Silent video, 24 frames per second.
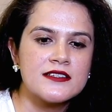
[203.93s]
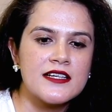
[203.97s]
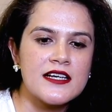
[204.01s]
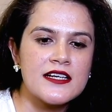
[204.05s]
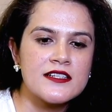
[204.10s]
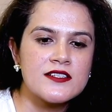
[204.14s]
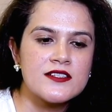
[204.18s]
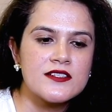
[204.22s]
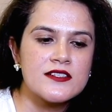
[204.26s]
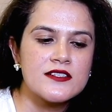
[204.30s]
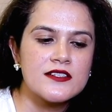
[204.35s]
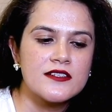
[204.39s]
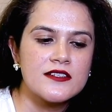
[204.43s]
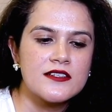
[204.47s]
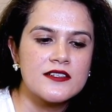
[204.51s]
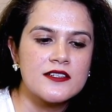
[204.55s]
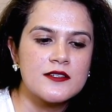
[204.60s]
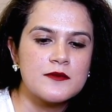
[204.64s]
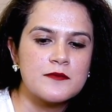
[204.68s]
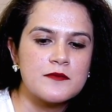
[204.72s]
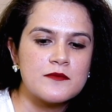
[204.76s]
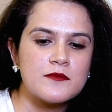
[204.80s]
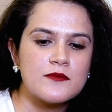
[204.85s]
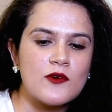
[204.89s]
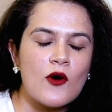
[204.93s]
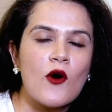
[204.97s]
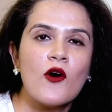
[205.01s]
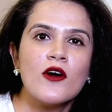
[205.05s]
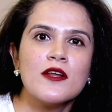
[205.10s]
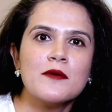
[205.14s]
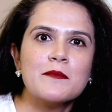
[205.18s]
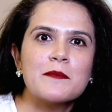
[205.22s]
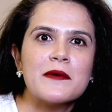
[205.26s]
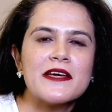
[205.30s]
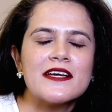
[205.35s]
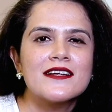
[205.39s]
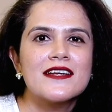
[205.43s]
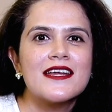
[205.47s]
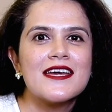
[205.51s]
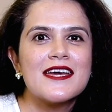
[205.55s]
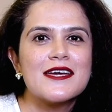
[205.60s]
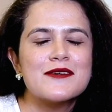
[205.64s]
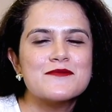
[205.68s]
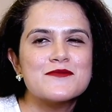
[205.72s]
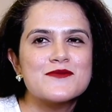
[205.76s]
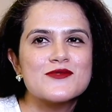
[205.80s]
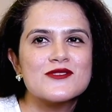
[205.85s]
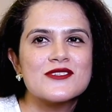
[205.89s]
that all big
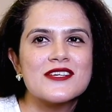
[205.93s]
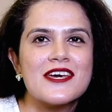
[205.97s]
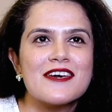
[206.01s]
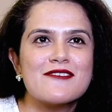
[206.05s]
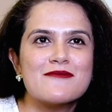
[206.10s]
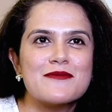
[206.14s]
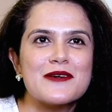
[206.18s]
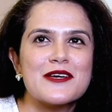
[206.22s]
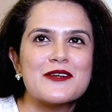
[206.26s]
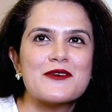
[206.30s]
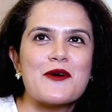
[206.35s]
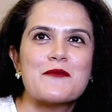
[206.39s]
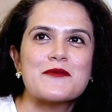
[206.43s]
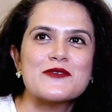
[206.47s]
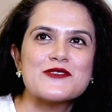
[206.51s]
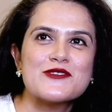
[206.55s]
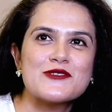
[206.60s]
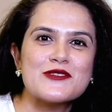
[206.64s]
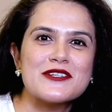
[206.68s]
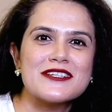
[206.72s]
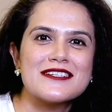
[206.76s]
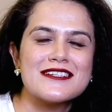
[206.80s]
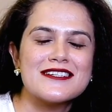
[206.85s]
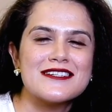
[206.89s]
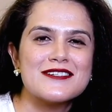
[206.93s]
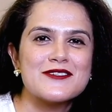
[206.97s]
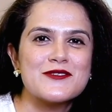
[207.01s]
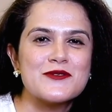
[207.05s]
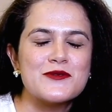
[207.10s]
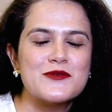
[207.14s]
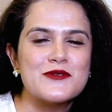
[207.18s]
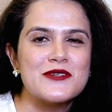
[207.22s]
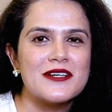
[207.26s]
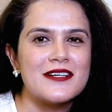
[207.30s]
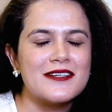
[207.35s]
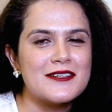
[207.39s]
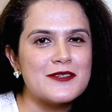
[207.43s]
names gave me an opportunity to